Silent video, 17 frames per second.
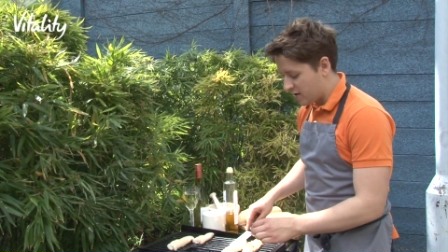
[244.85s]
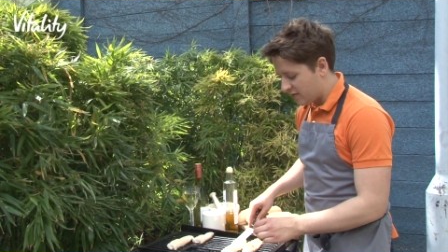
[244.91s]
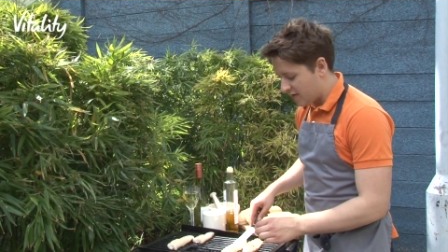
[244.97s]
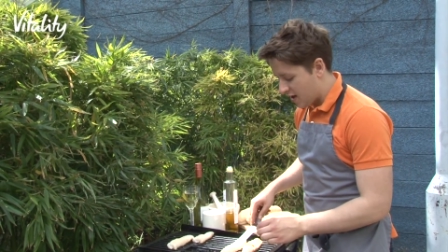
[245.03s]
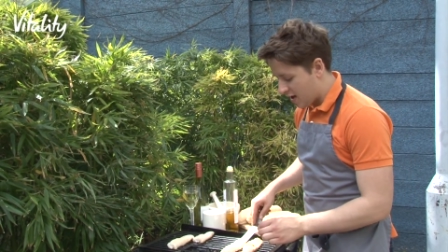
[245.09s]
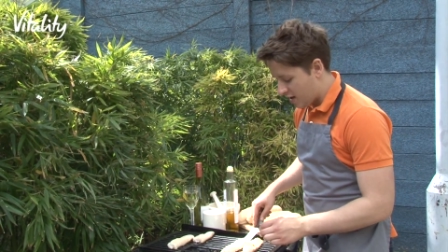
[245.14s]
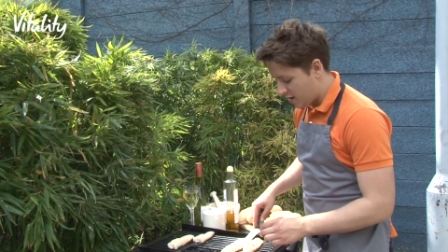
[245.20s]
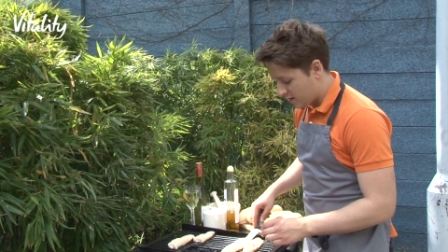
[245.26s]
of
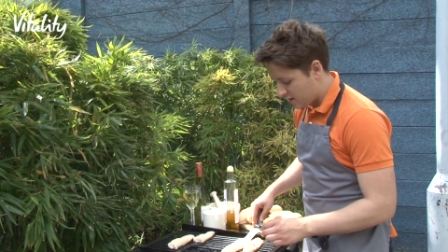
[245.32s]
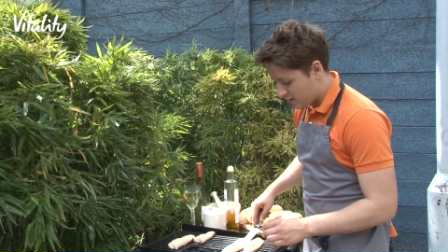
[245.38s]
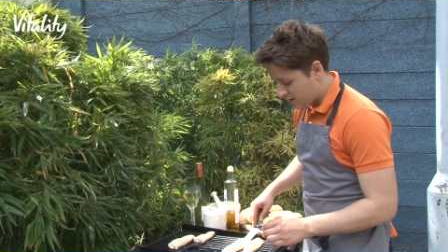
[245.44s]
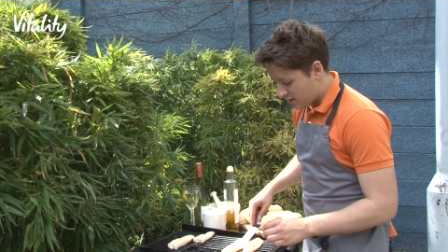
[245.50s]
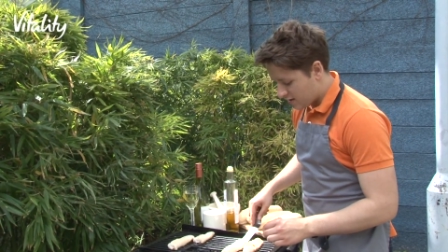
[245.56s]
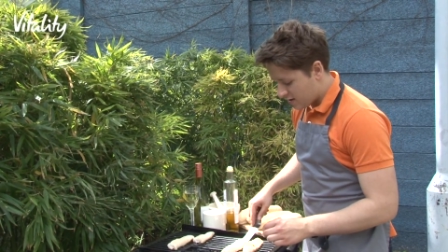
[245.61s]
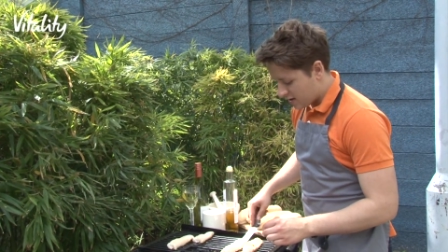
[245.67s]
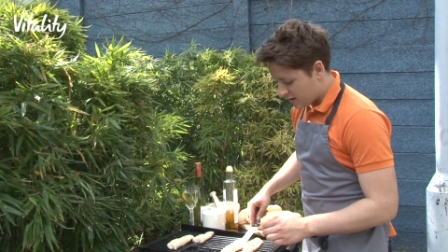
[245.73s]
a
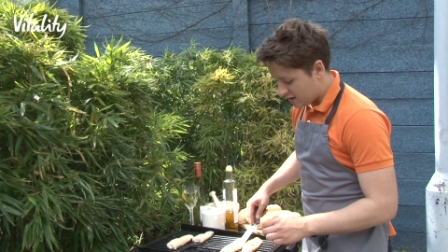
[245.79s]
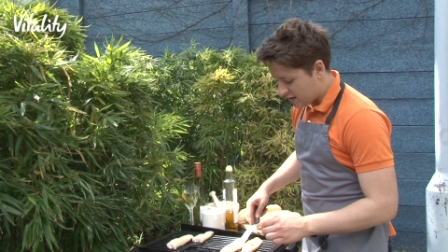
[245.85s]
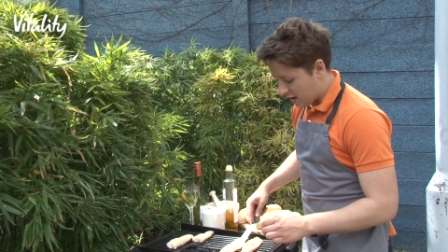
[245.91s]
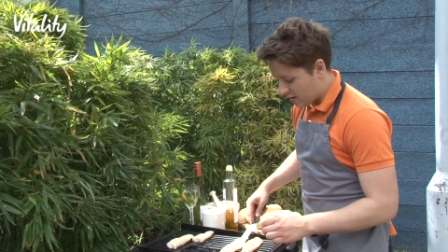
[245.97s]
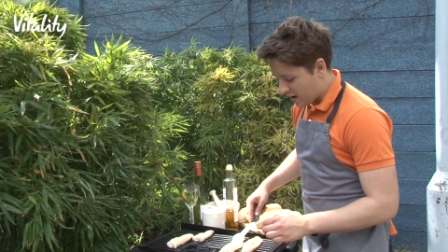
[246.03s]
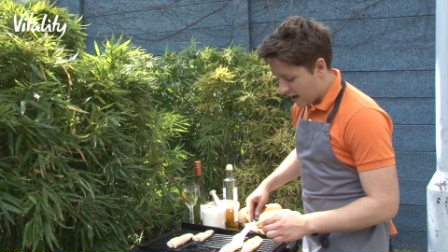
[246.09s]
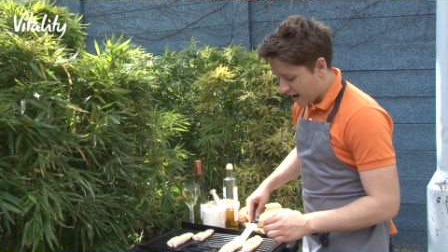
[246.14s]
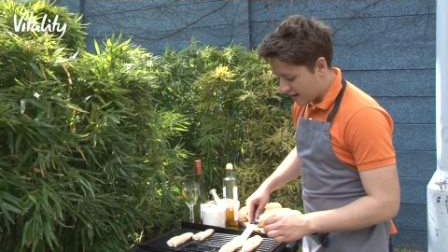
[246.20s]

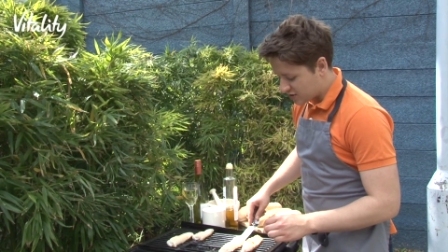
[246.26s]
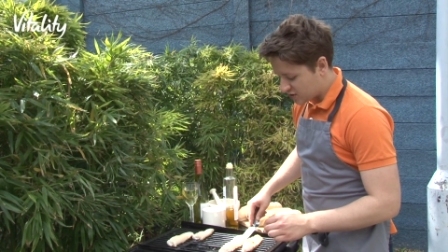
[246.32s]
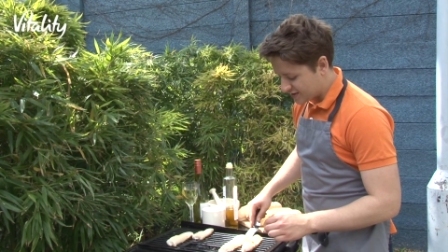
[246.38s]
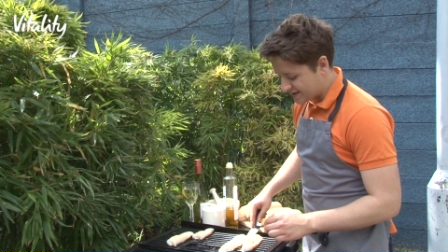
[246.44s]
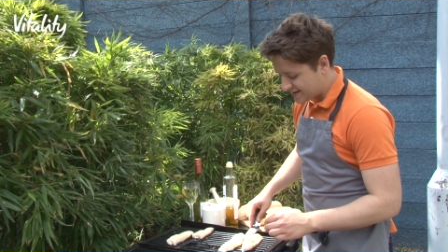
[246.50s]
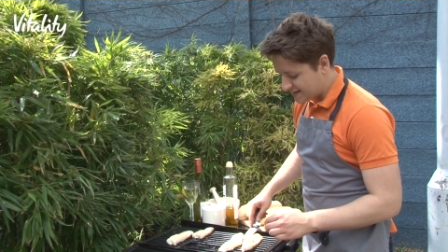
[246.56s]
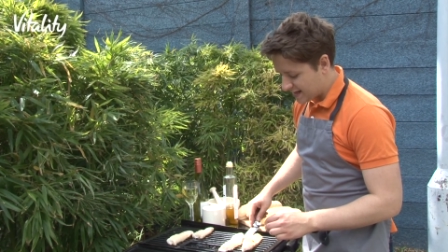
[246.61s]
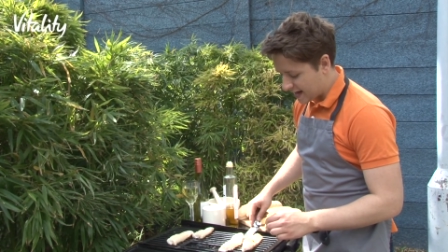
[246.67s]

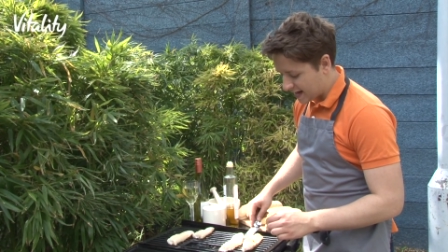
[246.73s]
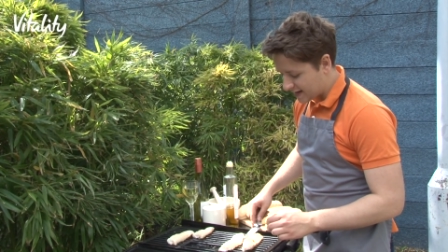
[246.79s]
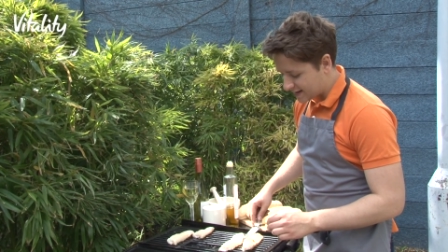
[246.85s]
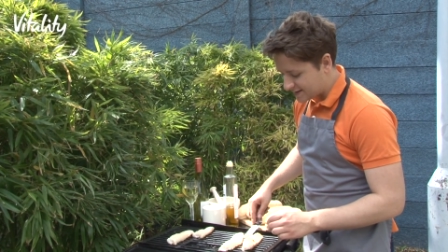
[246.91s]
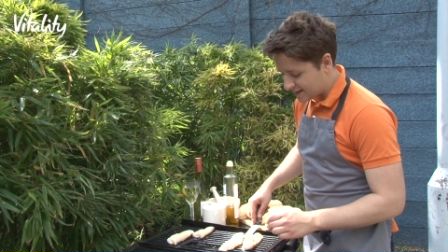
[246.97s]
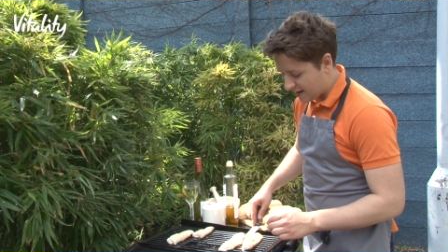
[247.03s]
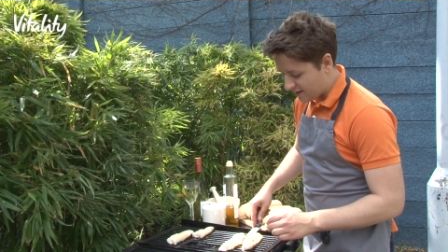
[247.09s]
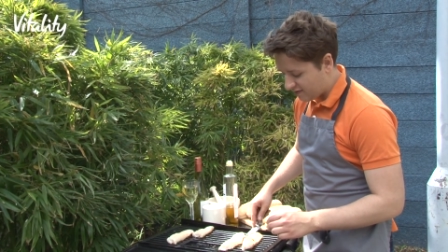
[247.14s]
extra
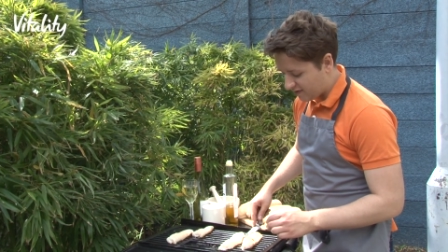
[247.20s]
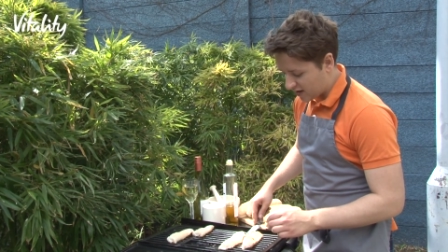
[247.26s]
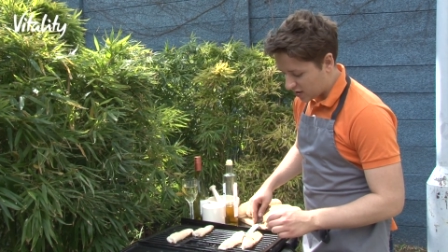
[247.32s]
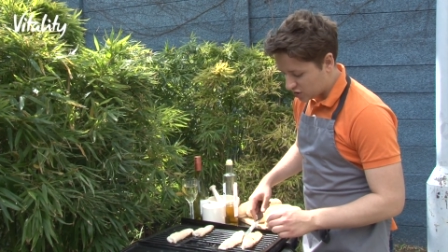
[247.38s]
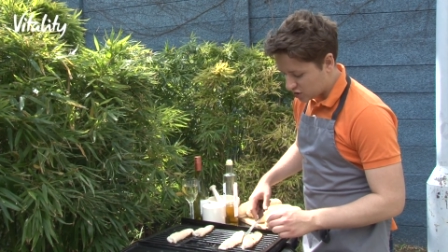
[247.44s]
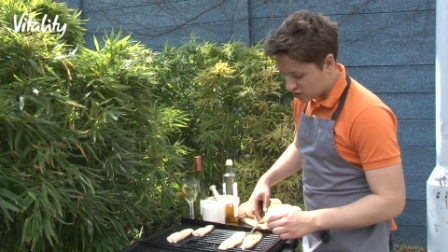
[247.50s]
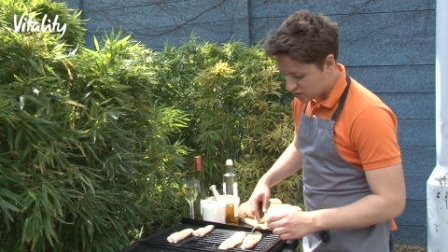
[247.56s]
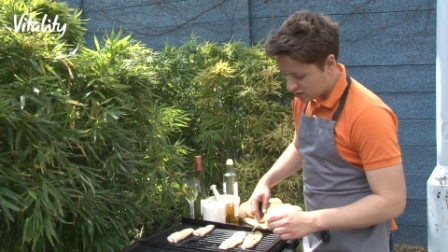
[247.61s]
zing to that
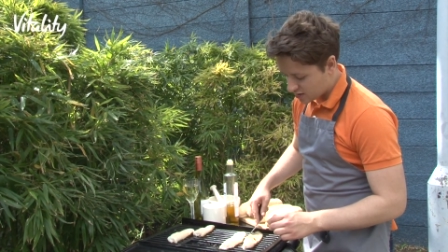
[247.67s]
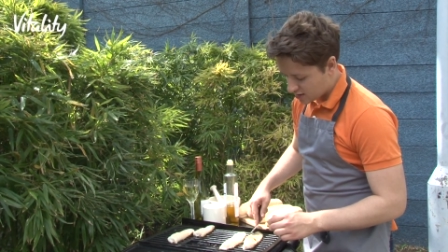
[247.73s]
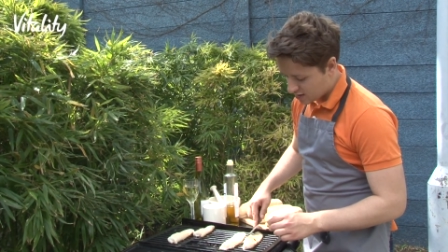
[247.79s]
fish.